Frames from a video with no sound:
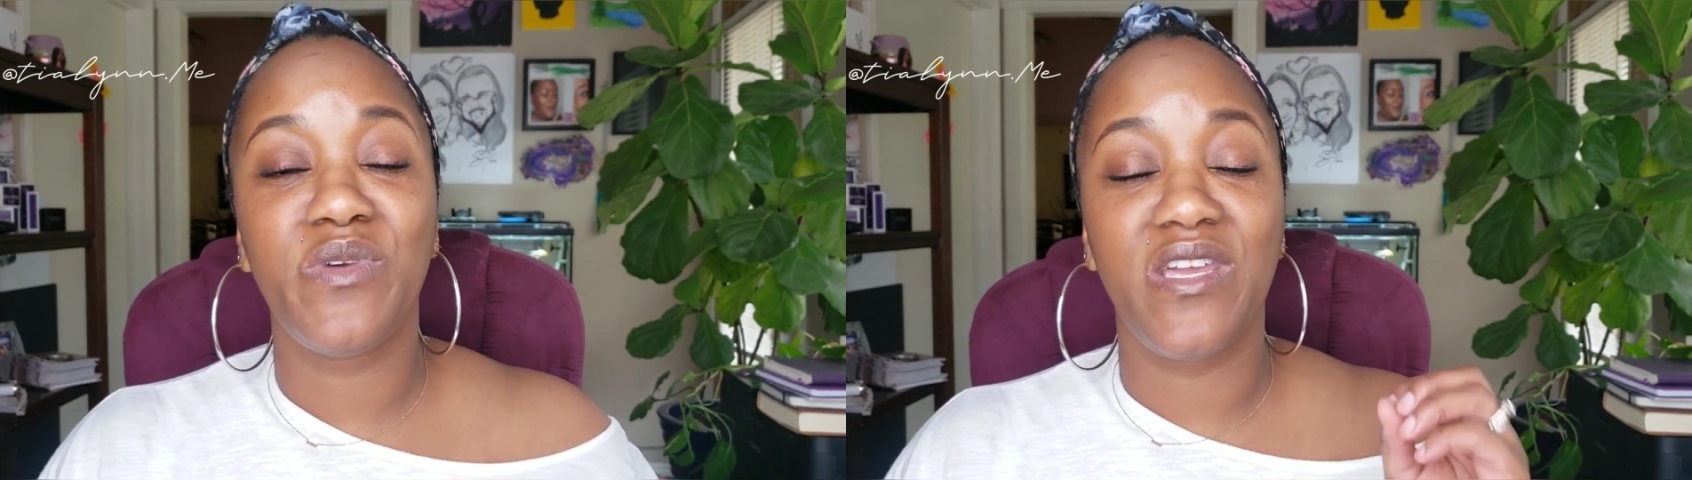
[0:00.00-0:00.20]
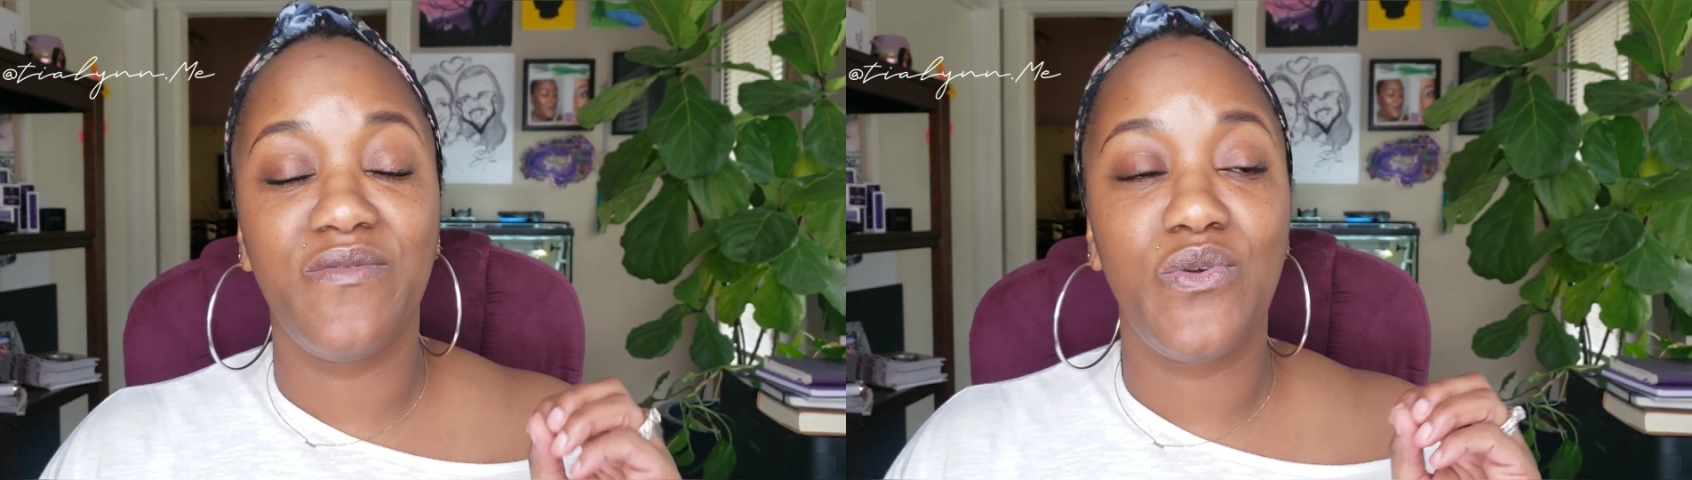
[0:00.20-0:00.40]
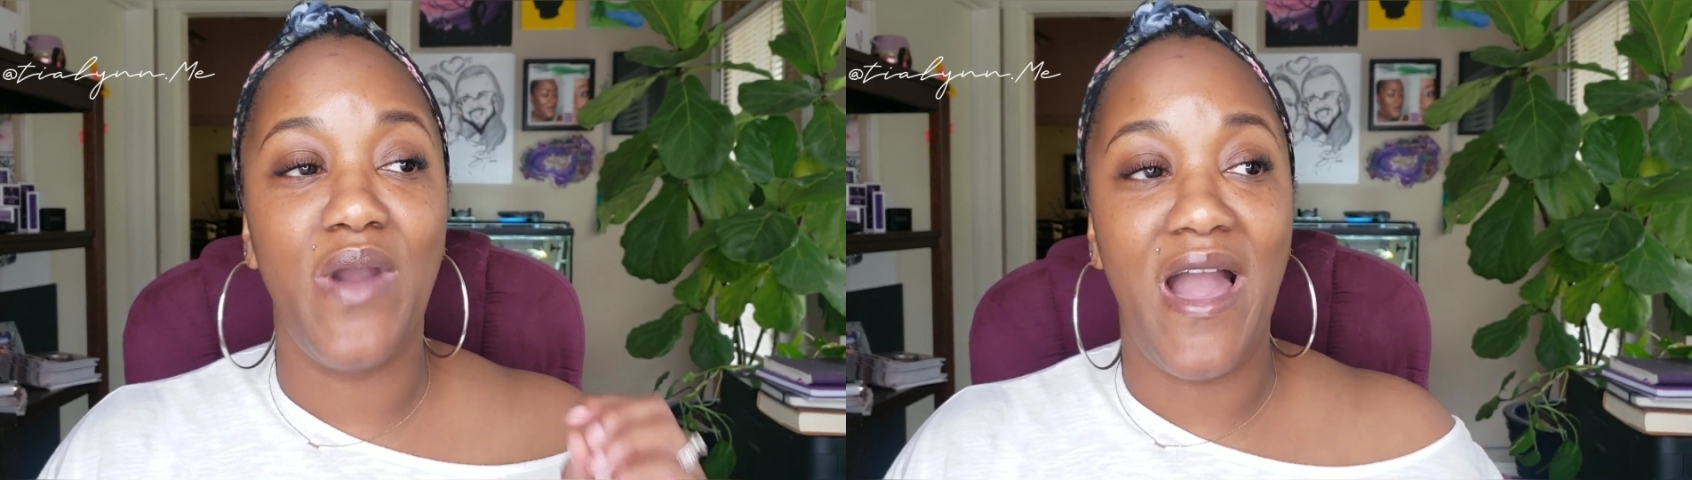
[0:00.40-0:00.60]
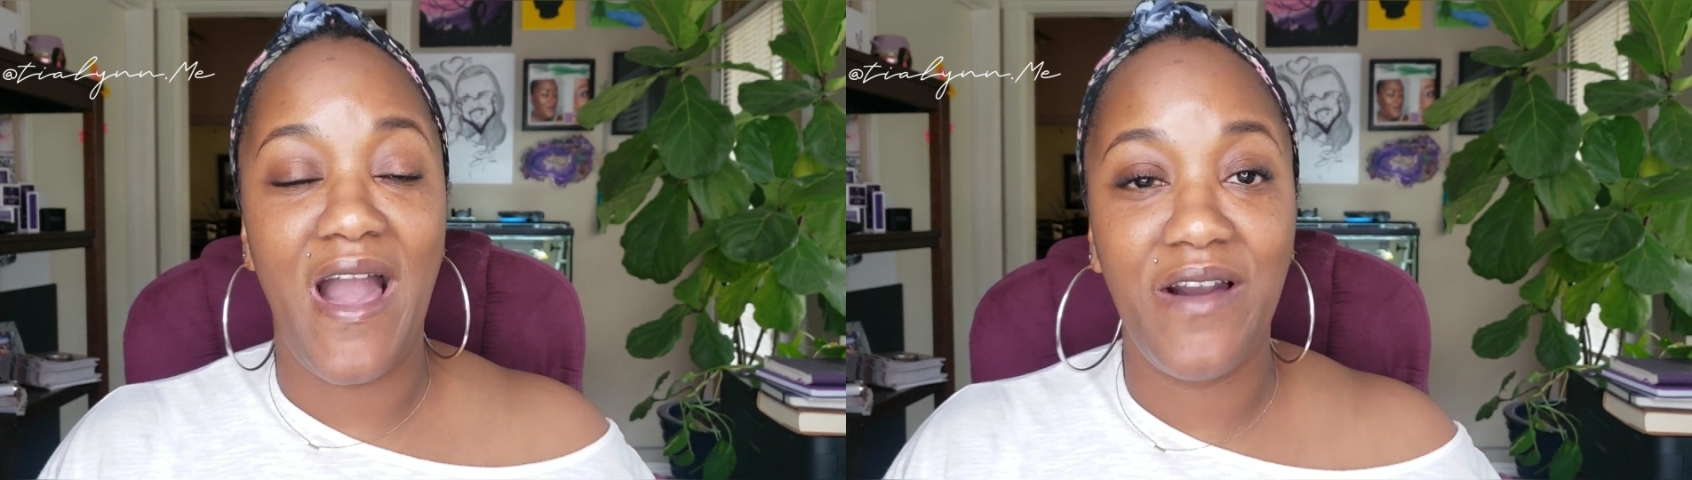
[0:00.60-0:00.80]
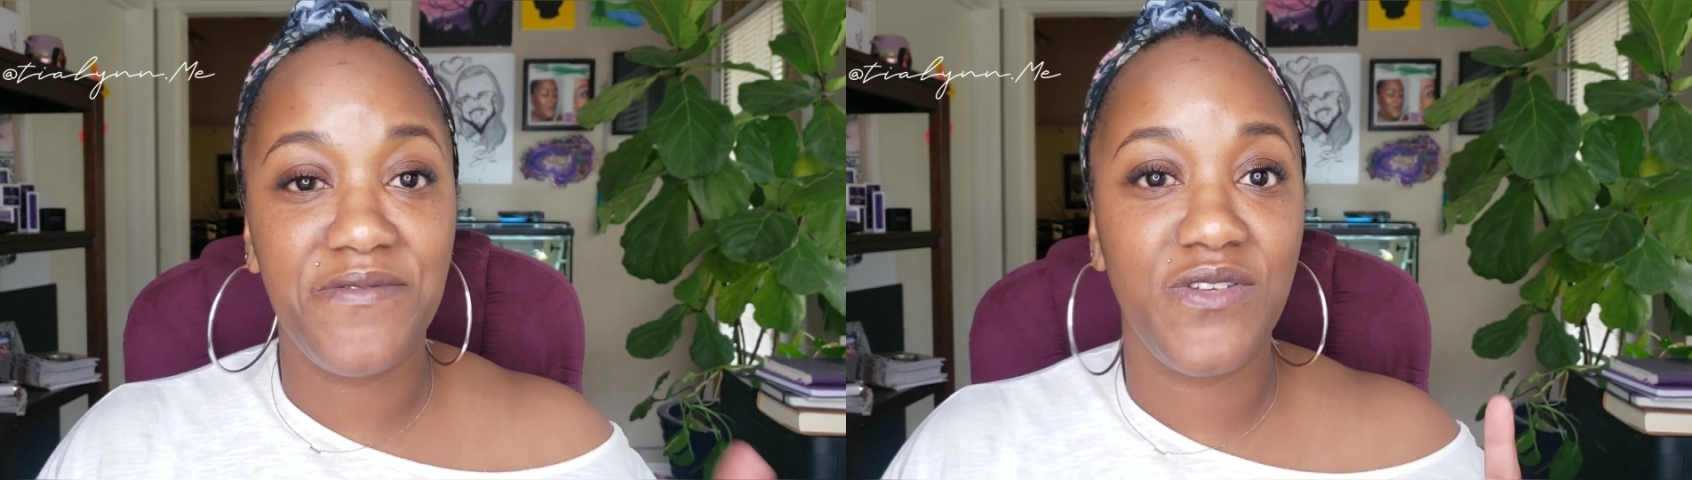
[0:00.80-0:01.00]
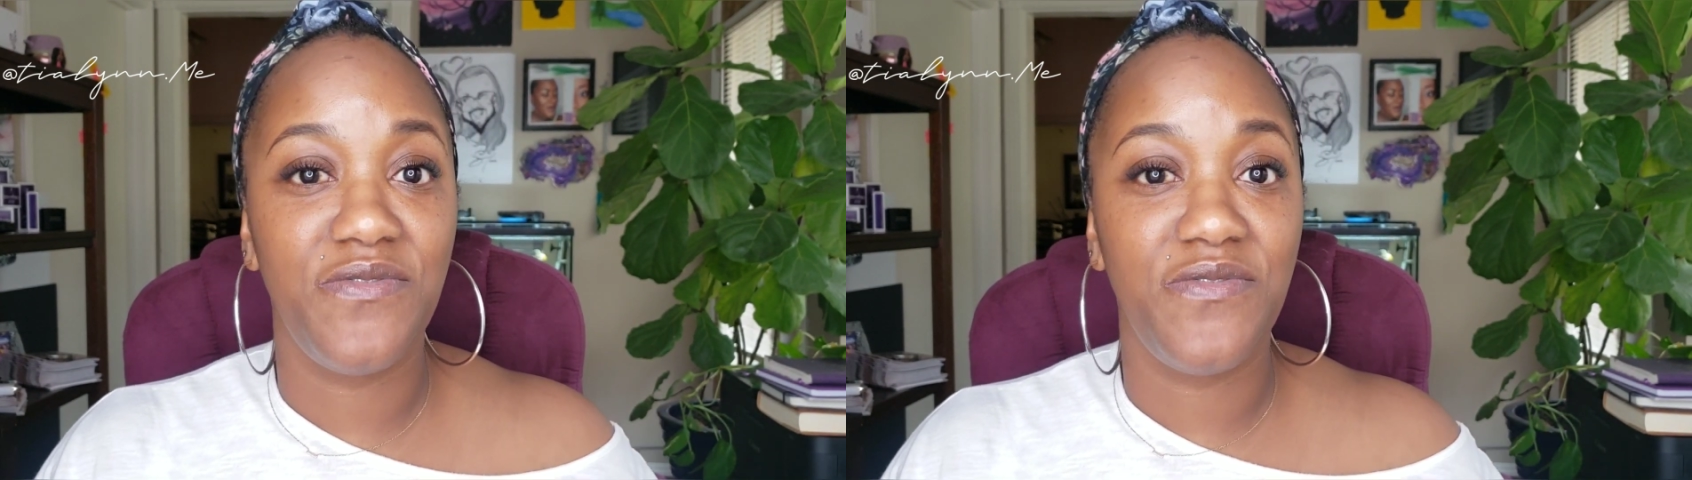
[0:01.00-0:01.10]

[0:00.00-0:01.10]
But if you have to